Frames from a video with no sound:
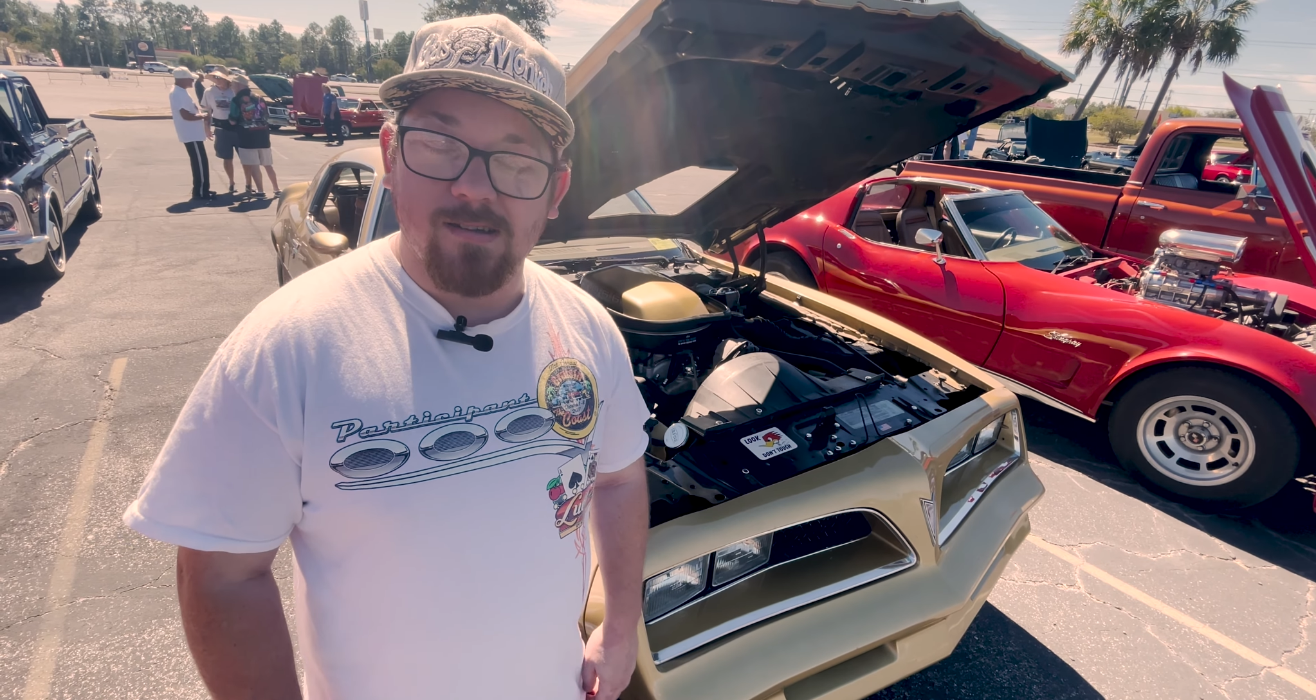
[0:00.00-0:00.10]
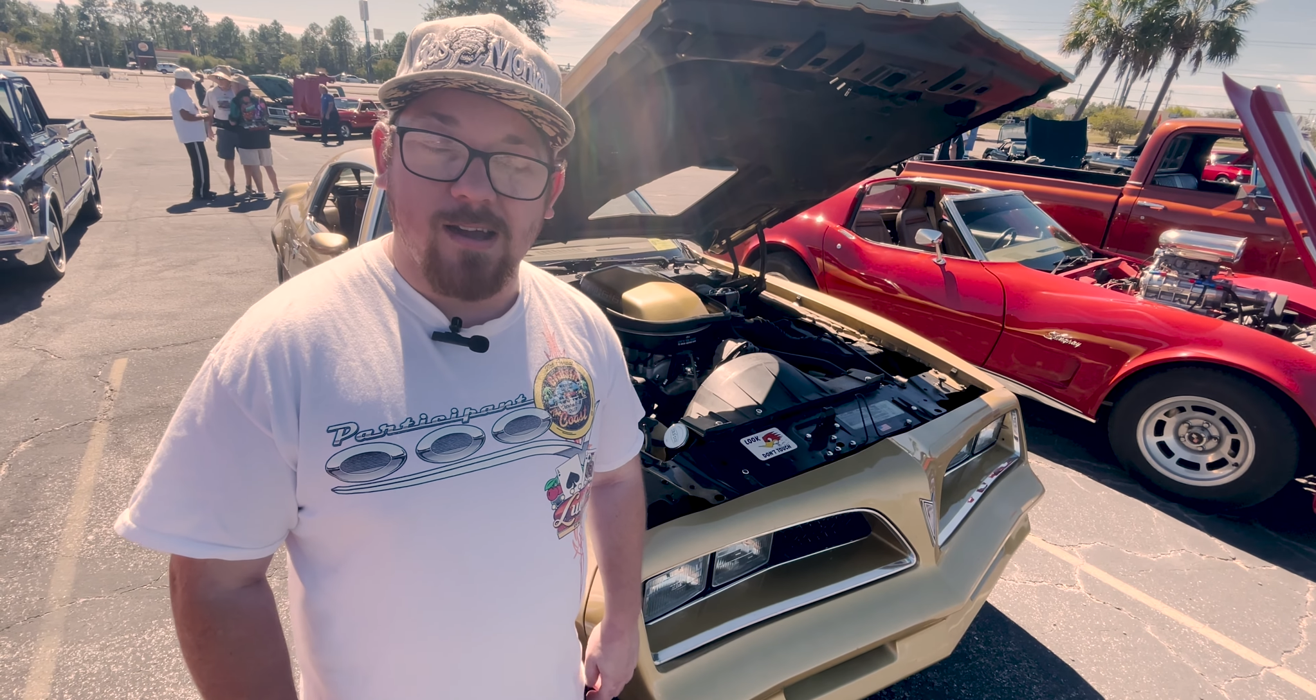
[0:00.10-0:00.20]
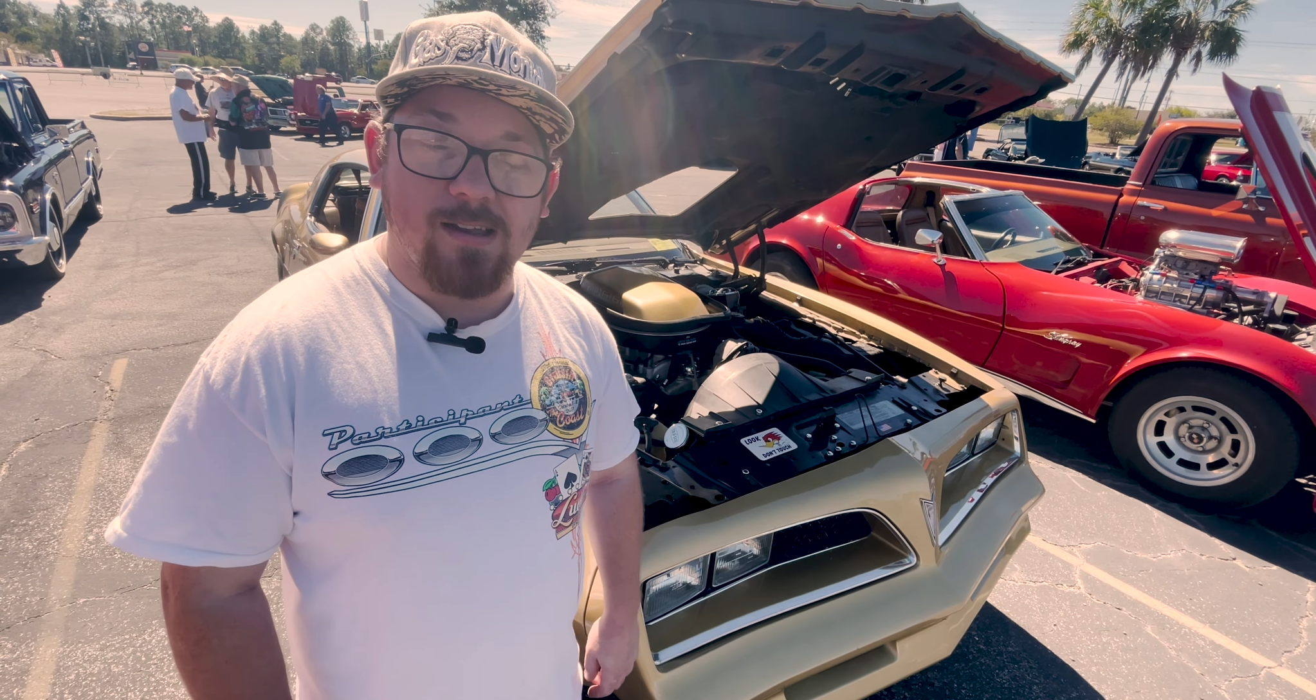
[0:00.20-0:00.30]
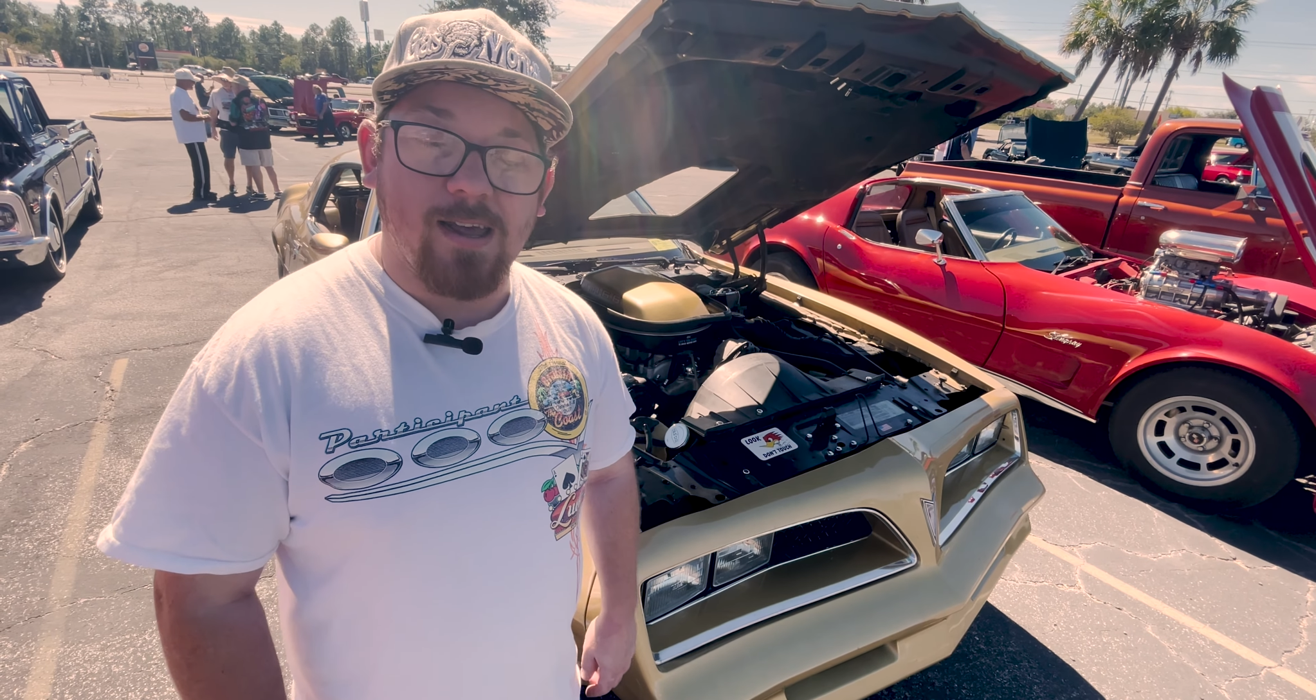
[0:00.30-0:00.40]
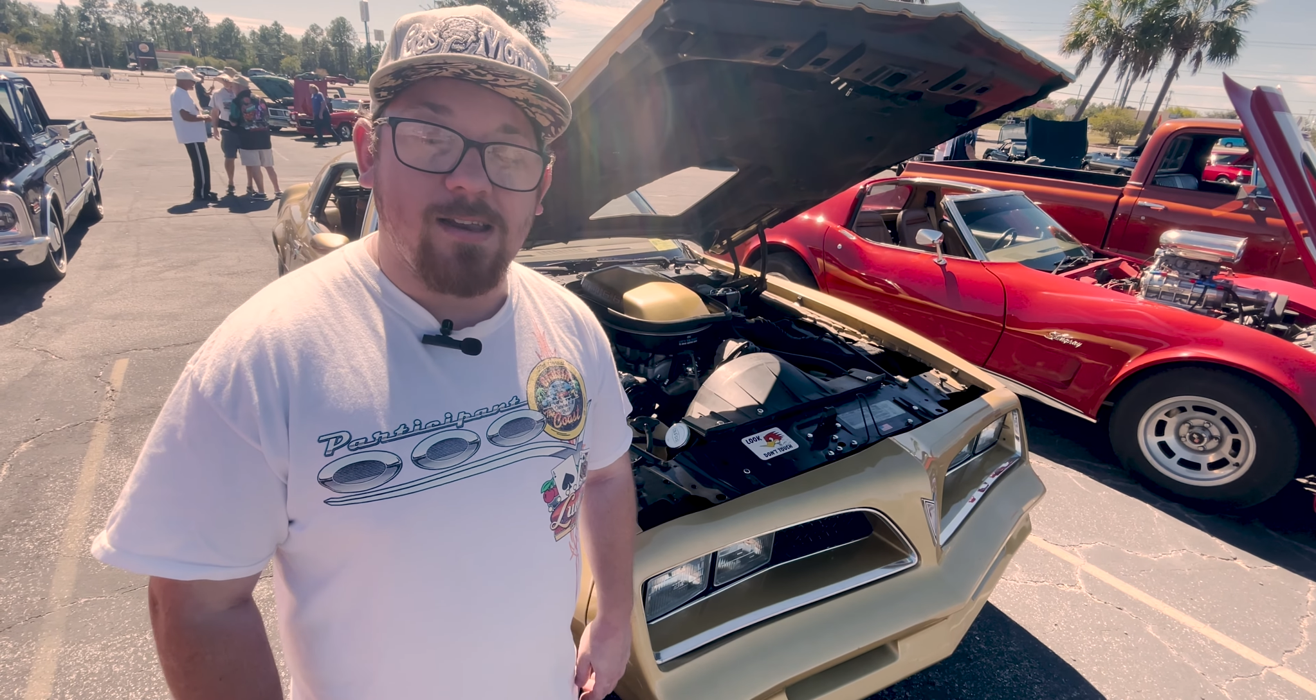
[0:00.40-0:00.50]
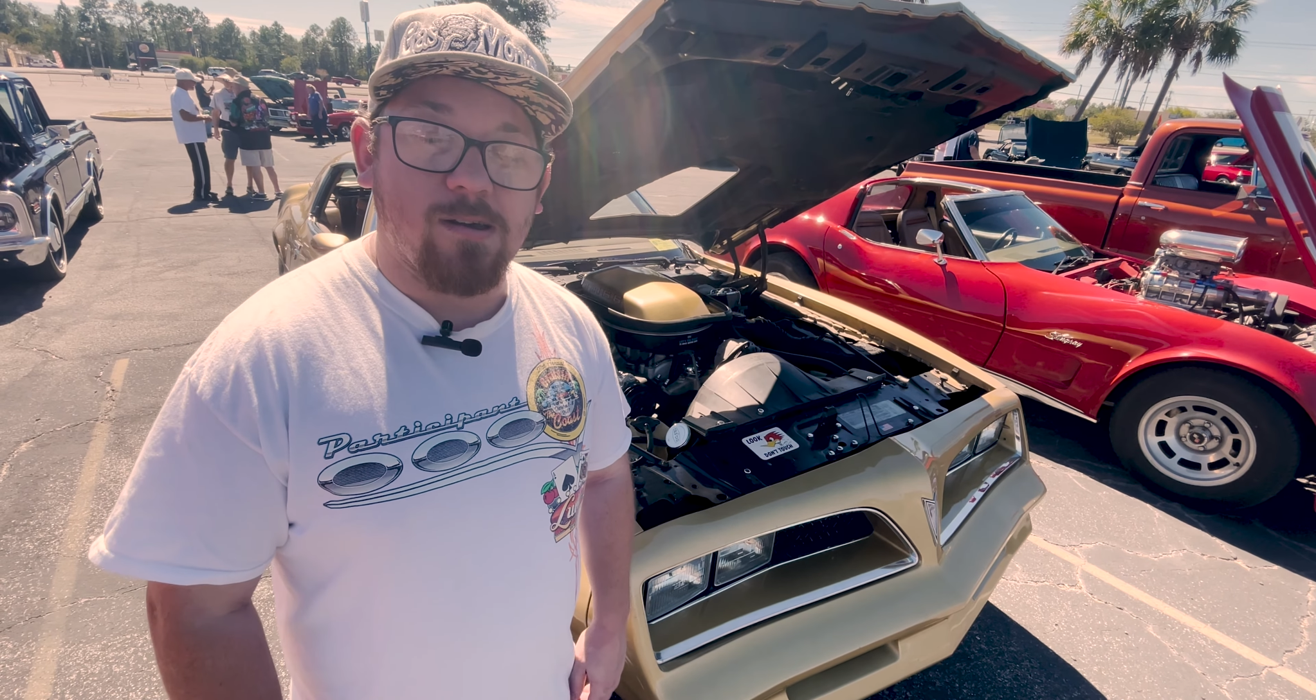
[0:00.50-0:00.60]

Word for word: I like